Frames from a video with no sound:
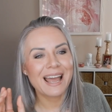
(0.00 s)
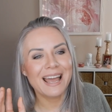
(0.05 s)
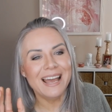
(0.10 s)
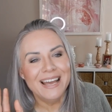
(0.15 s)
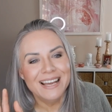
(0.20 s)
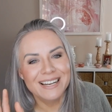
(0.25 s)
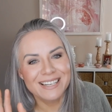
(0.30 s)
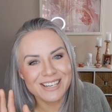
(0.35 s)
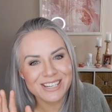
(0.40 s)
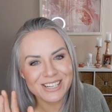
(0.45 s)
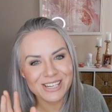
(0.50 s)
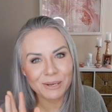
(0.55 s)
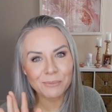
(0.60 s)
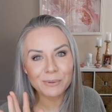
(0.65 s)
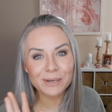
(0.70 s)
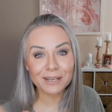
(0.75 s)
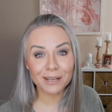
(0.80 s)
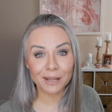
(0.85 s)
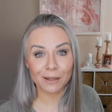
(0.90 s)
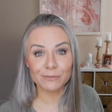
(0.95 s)
And she
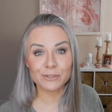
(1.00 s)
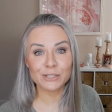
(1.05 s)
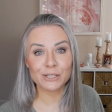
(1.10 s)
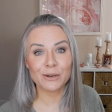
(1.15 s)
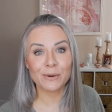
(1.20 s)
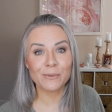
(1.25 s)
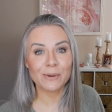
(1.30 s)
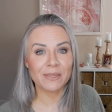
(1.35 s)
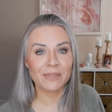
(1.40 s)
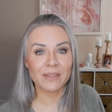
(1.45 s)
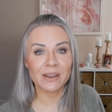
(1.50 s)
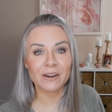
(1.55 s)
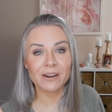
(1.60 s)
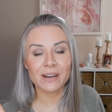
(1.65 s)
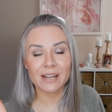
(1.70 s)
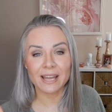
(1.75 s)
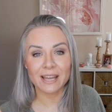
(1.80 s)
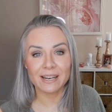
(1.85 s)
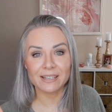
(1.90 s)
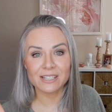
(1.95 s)
would love to go in
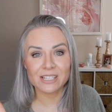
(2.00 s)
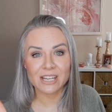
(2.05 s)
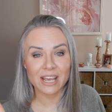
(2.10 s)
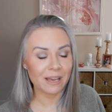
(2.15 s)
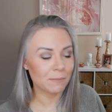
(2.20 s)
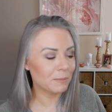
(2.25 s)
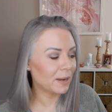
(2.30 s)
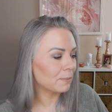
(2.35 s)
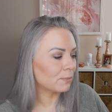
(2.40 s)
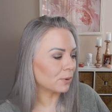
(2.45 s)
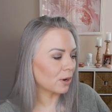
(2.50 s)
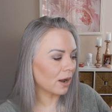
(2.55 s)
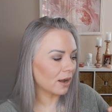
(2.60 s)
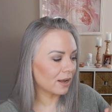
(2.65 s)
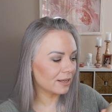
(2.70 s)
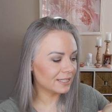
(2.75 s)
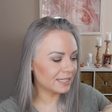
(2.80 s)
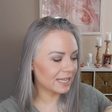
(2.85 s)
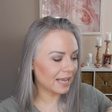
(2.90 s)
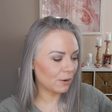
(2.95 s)
there and take my
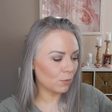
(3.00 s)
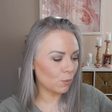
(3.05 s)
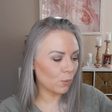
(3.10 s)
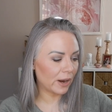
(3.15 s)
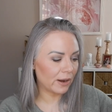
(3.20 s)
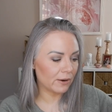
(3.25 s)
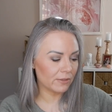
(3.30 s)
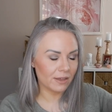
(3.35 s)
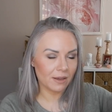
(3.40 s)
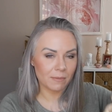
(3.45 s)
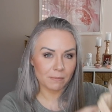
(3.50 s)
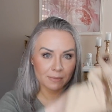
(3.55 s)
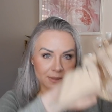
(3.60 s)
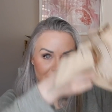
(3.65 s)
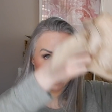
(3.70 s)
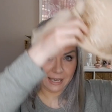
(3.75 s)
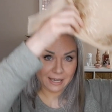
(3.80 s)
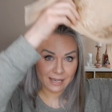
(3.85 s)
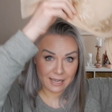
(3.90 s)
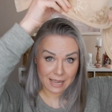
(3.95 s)
bras and wear
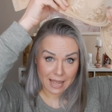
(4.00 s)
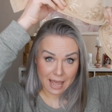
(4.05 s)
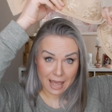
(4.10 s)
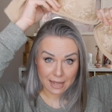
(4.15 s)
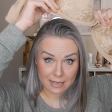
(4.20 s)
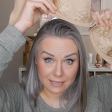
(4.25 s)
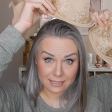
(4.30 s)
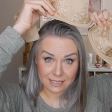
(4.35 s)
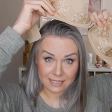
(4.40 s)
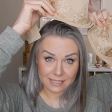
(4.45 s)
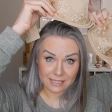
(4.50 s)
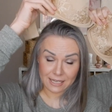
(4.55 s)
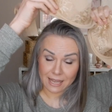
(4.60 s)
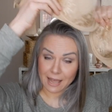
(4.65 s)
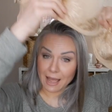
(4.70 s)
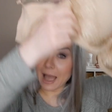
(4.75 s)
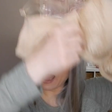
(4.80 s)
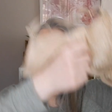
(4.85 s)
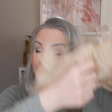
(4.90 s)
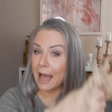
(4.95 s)
them like as
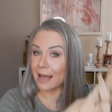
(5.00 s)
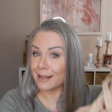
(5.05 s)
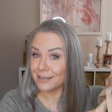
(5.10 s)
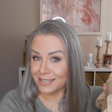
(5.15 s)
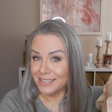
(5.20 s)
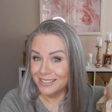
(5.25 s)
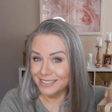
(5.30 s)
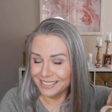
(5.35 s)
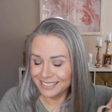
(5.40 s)
a hat.